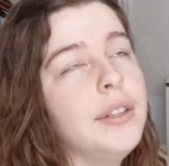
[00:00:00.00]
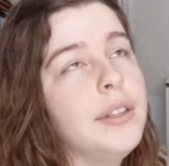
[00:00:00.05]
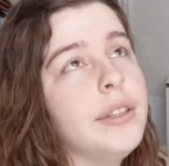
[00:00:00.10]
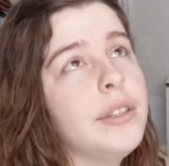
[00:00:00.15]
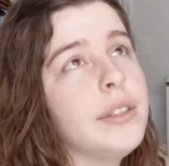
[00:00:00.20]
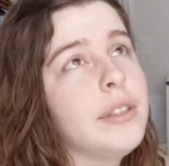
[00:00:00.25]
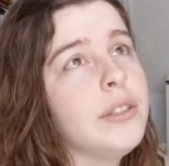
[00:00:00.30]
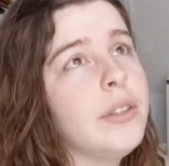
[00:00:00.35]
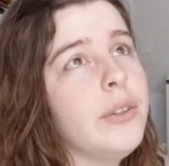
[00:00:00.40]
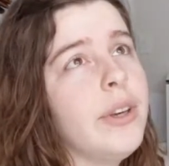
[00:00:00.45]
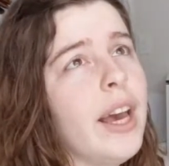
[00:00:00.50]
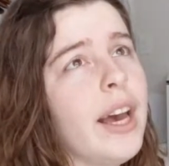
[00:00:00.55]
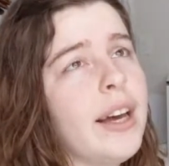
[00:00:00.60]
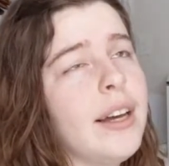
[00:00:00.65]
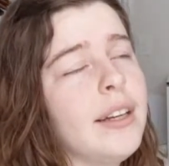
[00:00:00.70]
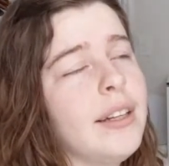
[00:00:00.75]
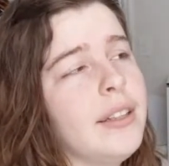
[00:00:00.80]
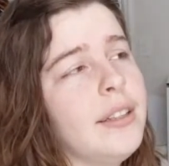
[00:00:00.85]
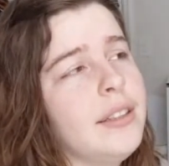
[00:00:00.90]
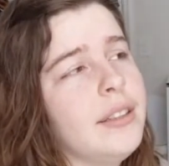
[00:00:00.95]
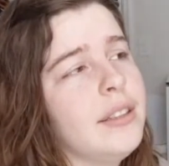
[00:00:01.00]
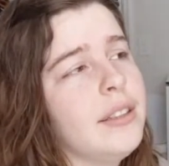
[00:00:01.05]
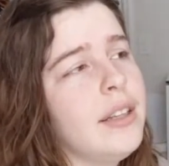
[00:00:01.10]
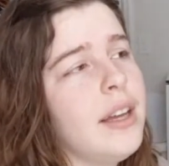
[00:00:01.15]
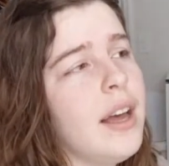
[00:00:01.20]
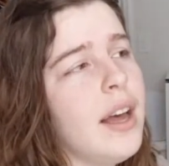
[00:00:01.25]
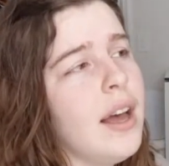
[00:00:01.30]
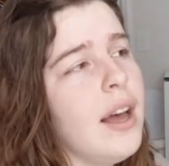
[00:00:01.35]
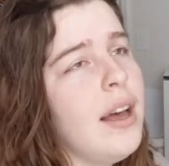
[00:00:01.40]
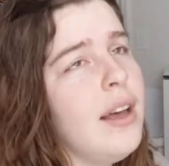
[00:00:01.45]
So yeah,
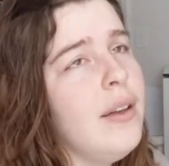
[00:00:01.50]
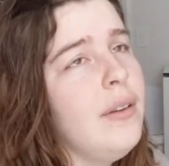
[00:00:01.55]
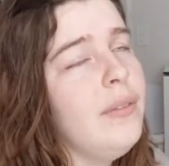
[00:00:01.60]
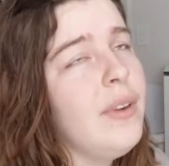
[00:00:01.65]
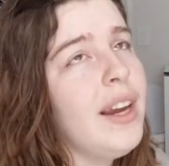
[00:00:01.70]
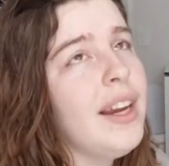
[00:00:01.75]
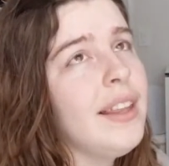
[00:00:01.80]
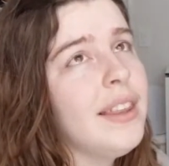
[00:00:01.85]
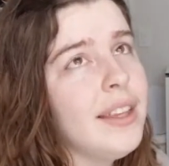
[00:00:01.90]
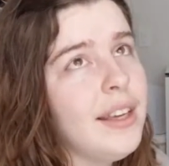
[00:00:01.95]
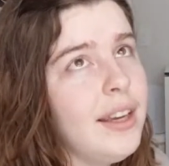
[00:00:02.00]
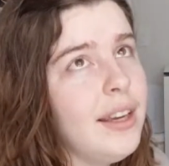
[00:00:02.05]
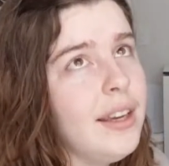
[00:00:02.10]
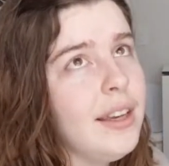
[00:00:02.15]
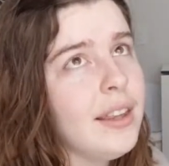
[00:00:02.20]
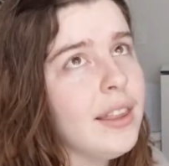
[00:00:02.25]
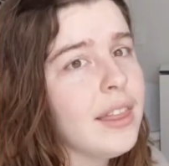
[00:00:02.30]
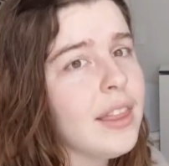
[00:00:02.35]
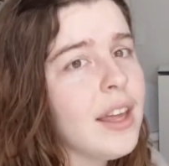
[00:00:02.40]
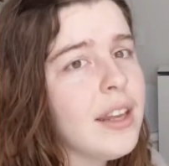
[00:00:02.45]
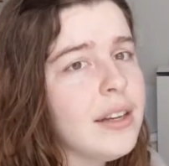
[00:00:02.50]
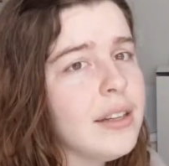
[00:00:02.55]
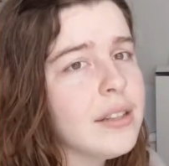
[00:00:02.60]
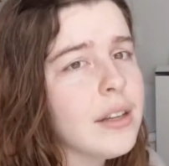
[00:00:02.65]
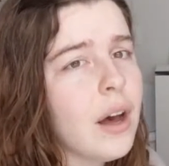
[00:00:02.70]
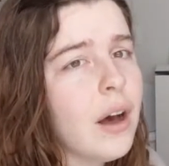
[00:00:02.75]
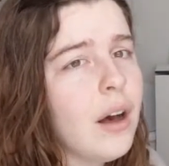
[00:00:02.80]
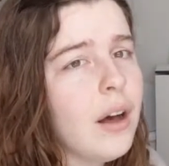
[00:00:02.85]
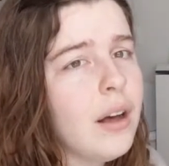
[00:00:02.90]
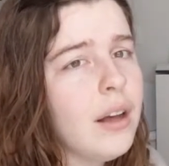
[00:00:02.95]
I think that is
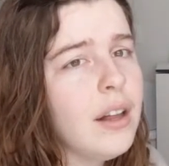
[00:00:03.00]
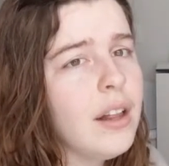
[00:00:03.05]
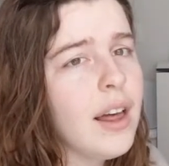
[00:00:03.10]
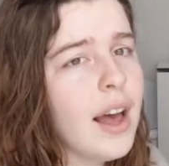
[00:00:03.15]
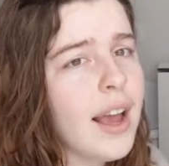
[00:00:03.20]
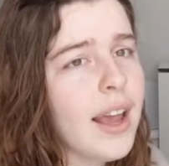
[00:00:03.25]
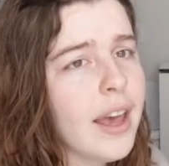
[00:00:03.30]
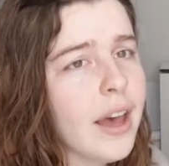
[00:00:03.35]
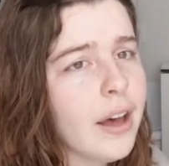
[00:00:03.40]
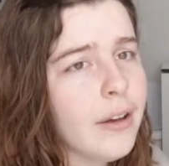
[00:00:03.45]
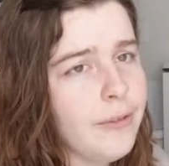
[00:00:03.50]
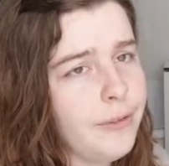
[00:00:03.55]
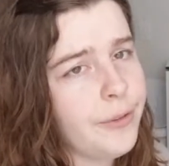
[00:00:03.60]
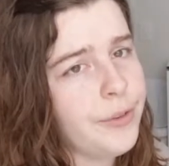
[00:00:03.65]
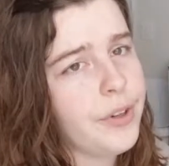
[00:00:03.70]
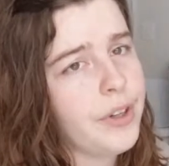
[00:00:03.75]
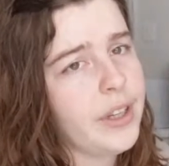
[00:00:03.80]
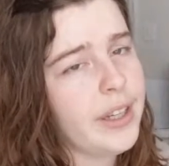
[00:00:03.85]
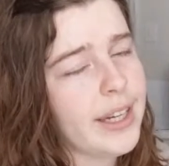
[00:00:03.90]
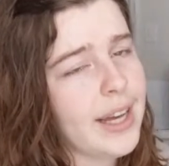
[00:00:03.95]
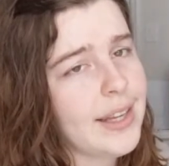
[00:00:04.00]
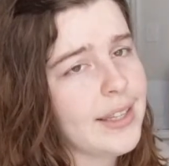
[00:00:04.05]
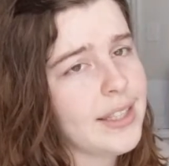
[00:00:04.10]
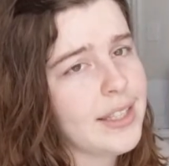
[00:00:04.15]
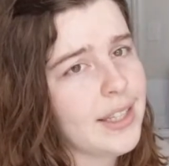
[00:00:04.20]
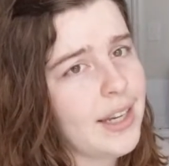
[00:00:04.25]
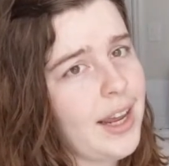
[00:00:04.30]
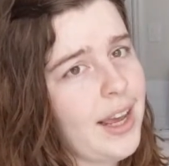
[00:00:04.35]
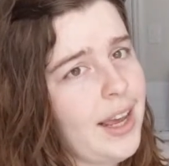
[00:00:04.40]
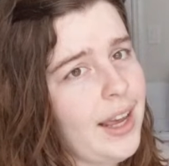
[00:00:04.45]
all I have for you guys
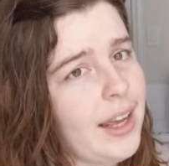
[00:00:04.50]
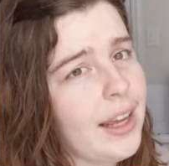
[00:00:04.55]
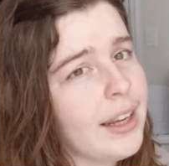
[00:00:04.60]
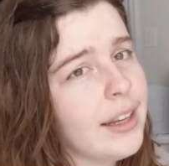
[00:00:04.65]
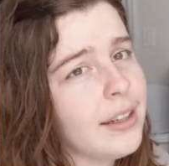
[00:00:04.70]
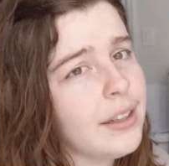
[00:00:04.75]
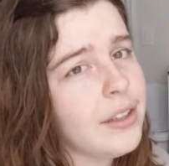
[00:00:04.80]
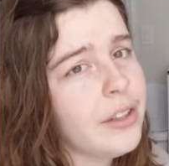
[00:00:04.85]
today.